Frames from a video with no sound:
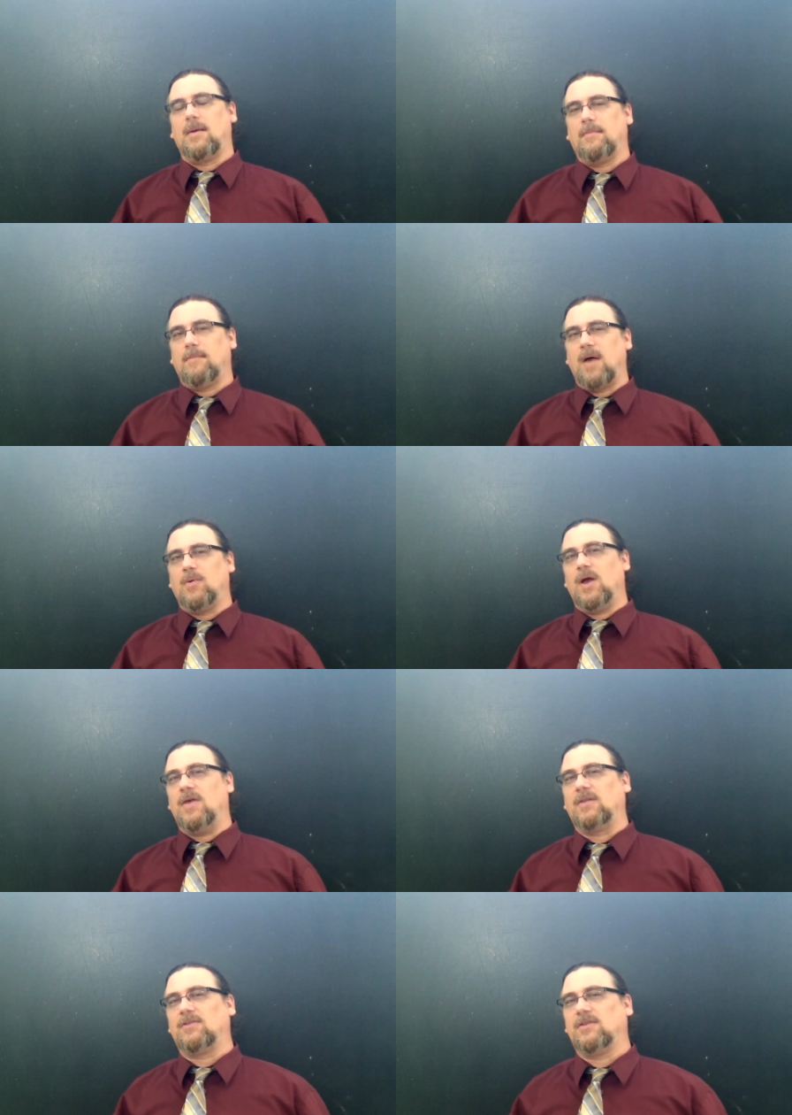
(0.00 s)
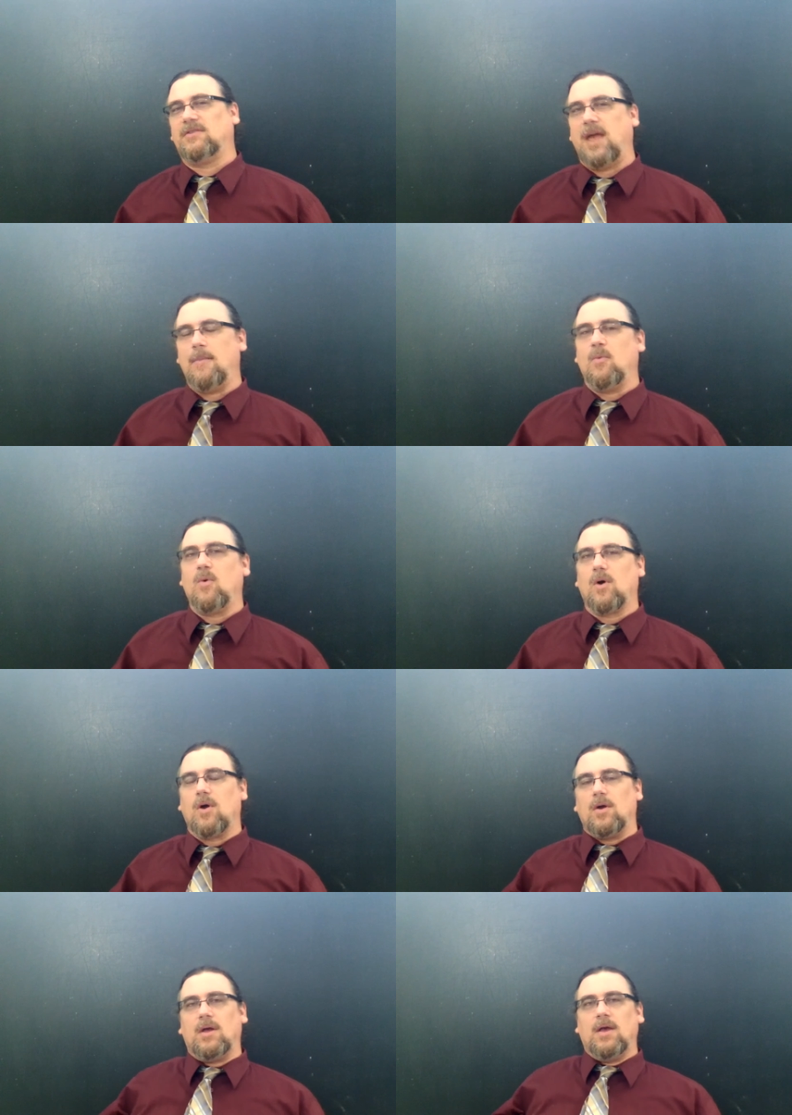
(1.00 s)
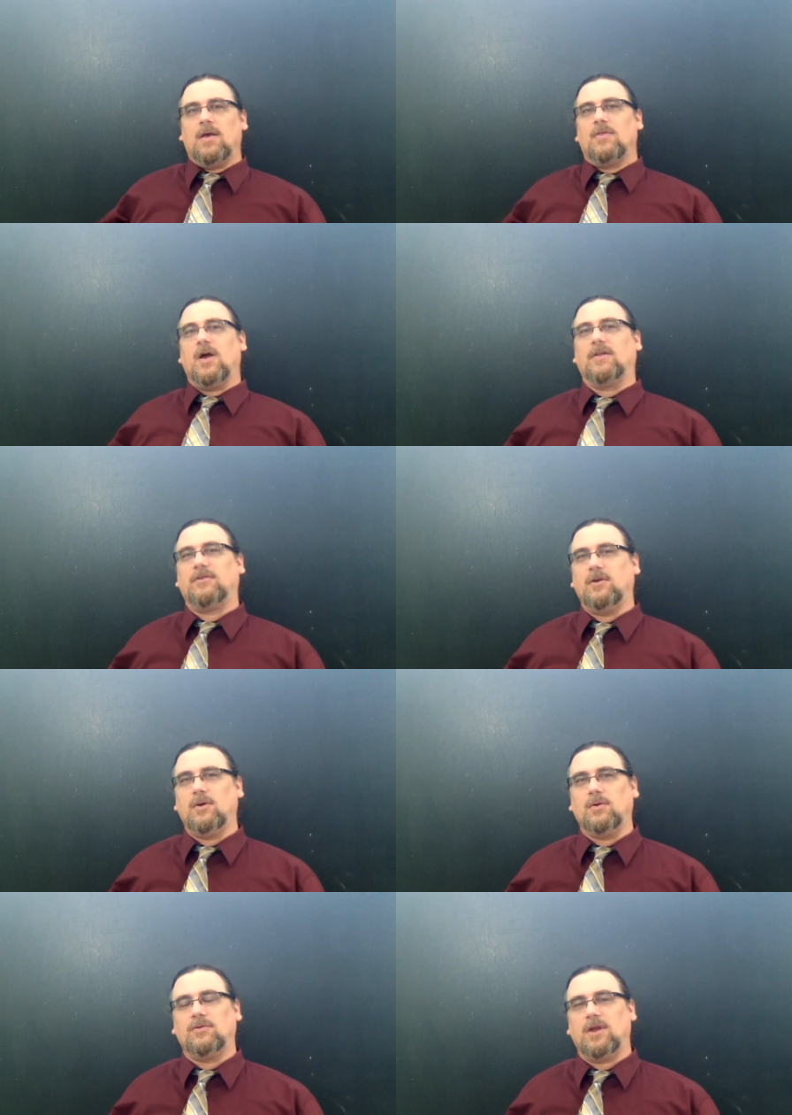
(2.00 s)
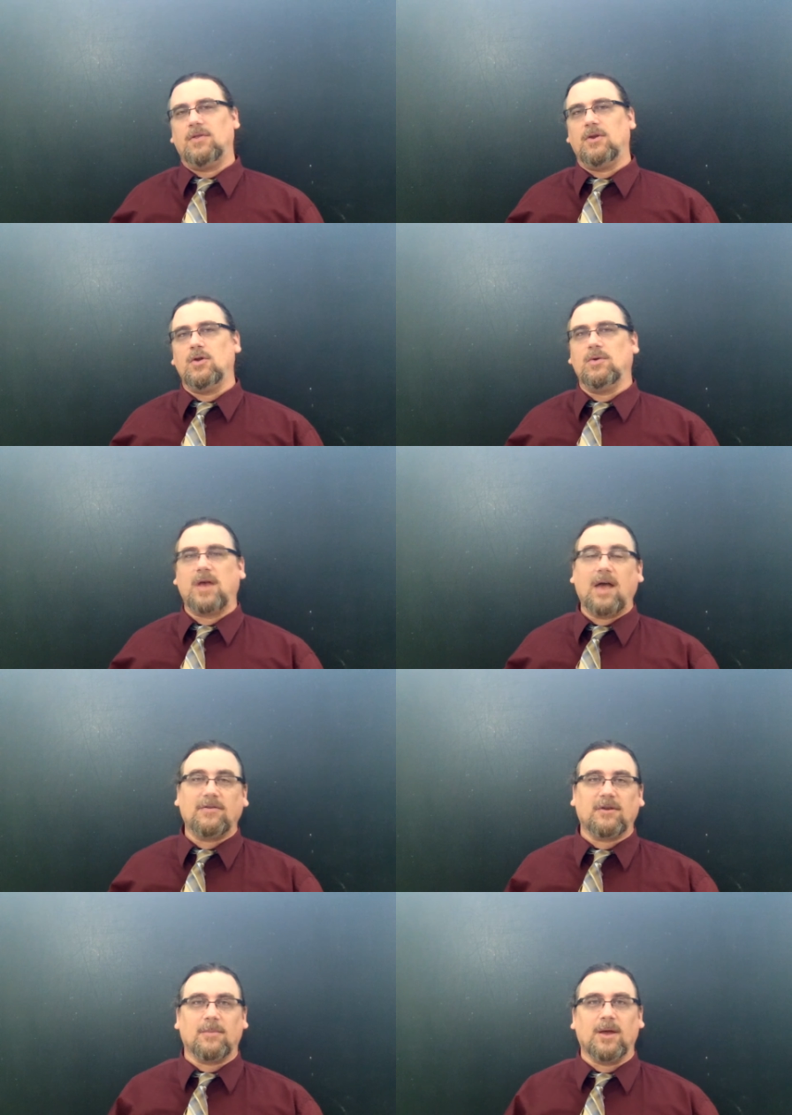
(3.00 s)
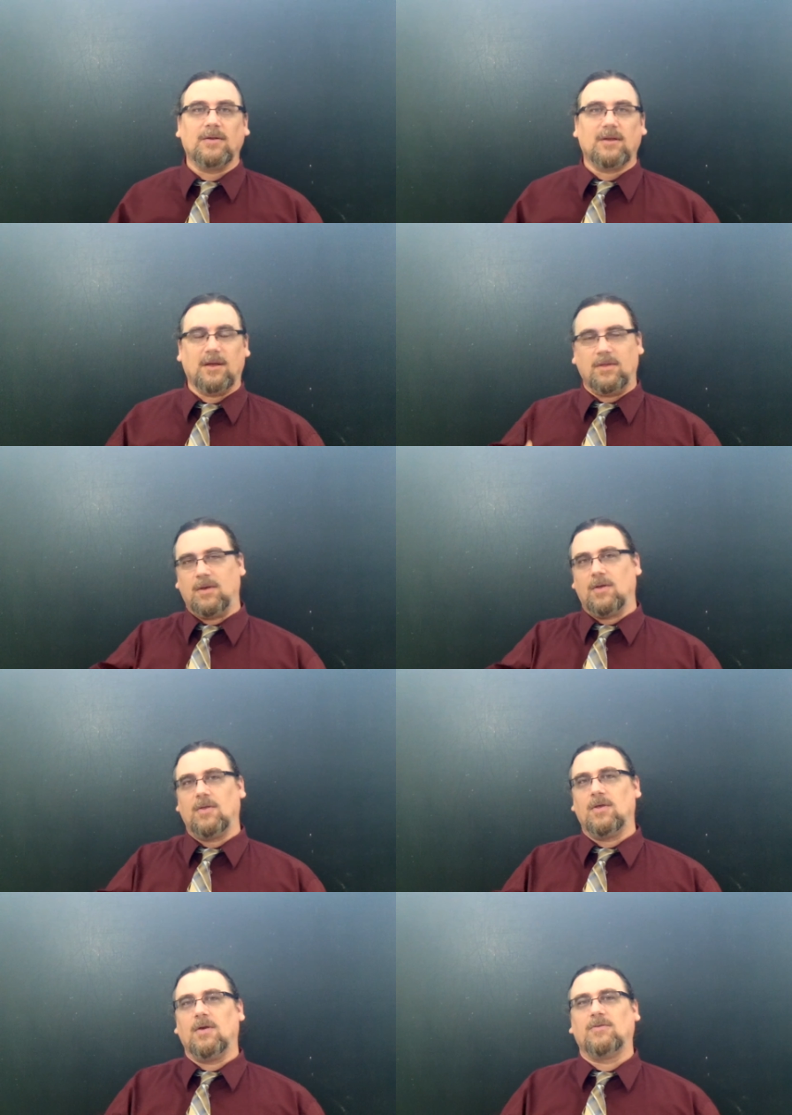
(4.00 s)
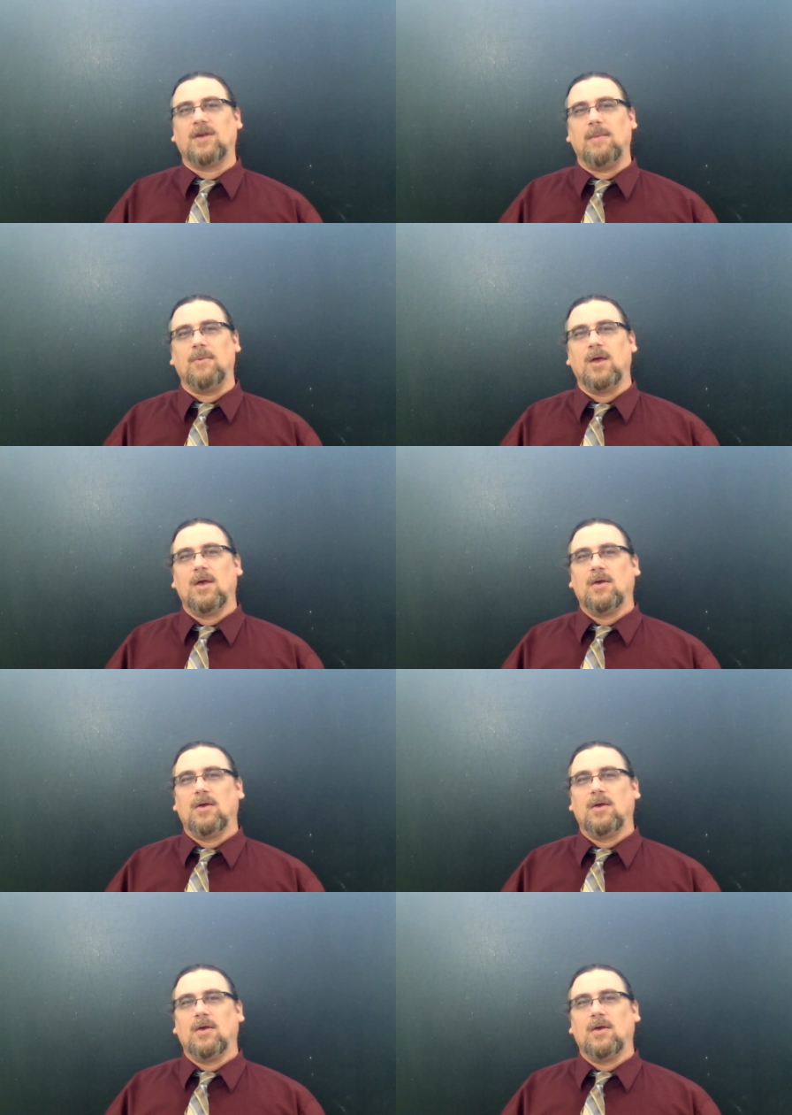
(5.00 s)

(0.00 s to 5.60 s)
by the way, that's the same word that's used in the New Testament, in the same,